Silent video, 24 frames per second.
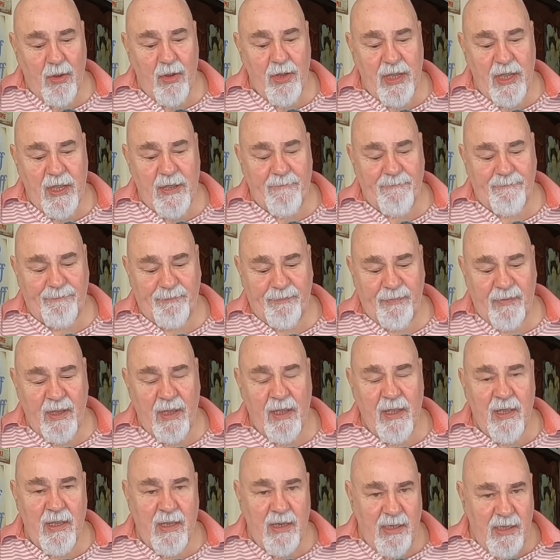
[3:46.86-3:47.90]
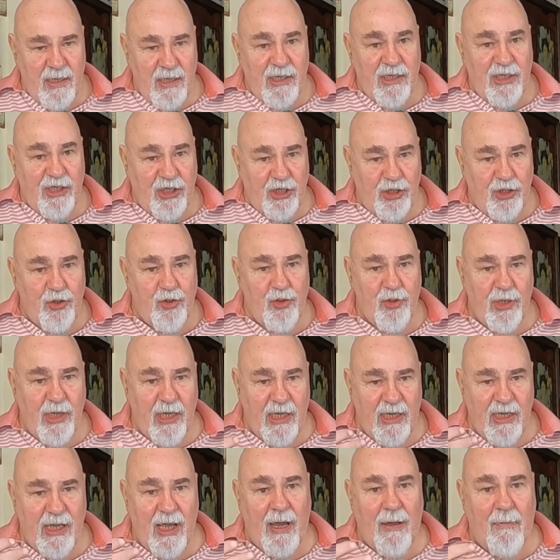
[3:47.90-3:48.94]
Oh yeah, you do
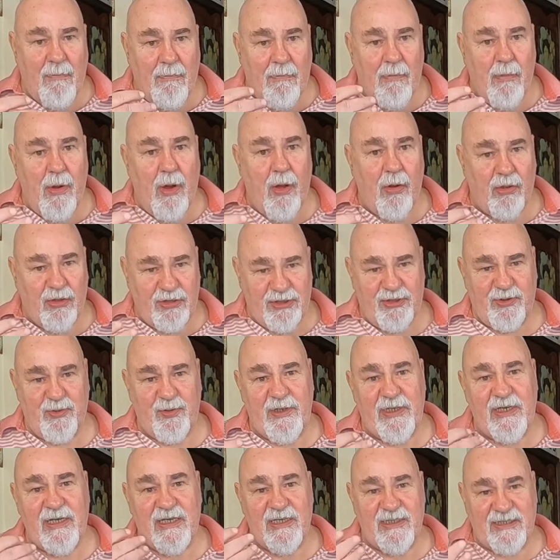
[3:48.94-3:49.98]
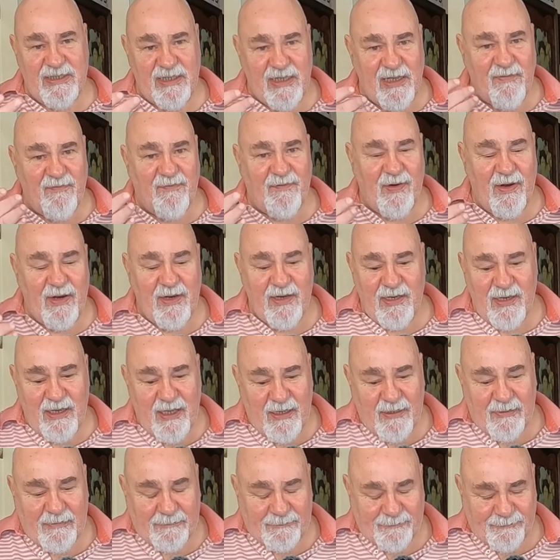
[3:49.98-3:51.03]
get that malt sweetness at the front
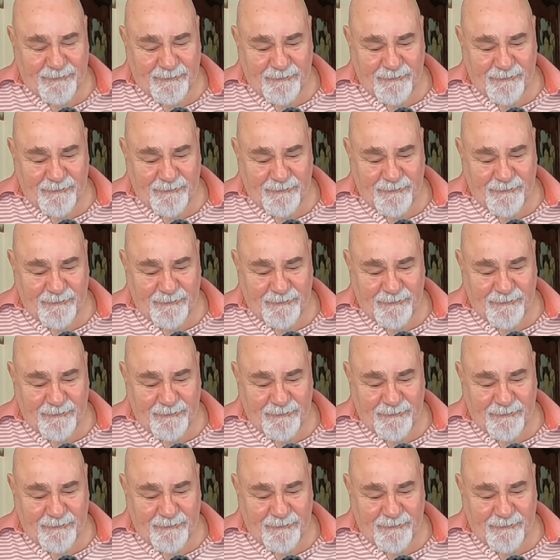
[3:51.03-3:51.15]
there.